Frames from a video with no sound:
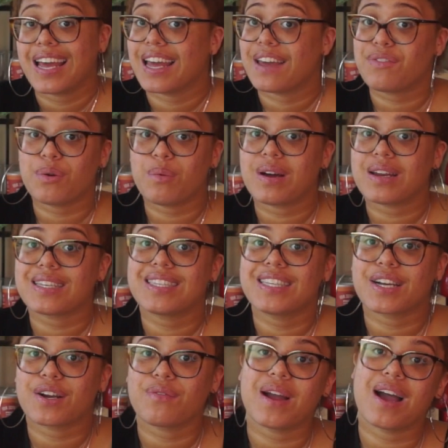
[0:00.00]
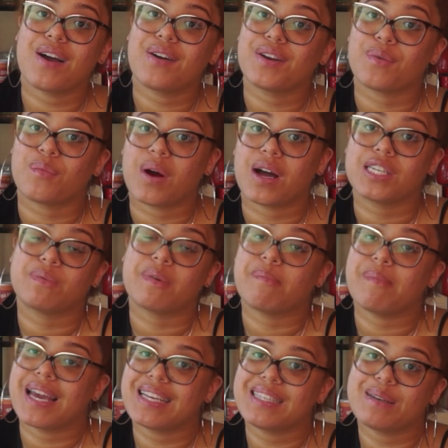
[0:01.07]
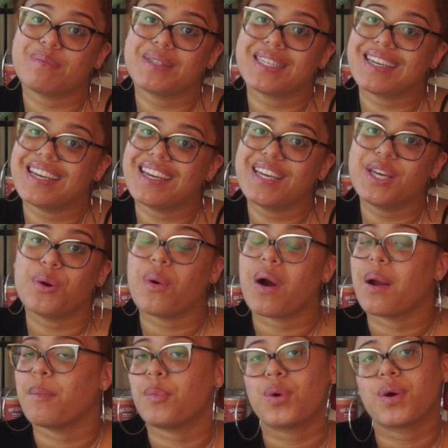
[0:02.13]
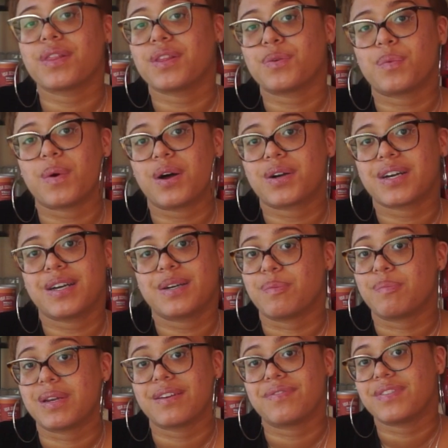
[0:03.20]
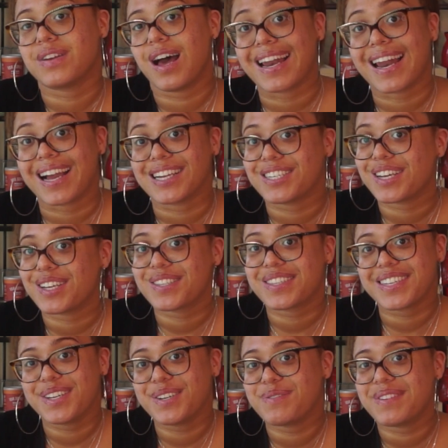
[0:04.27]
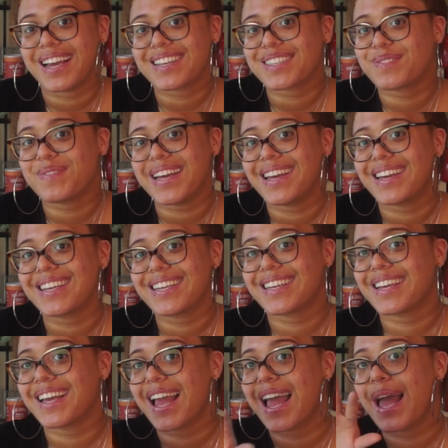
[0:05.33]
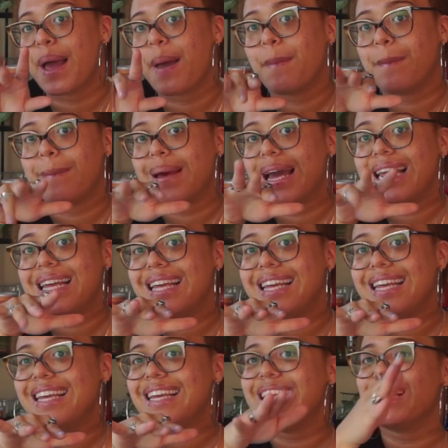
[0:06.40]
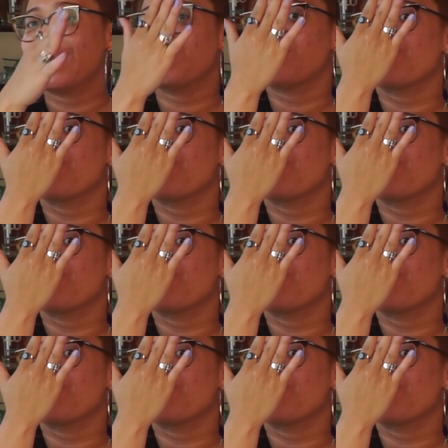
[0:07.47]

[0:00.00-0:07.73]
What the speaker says: If you want to stick around and watch me make some tea, you are more than welcome. But if not, I shall see you next week. Bye.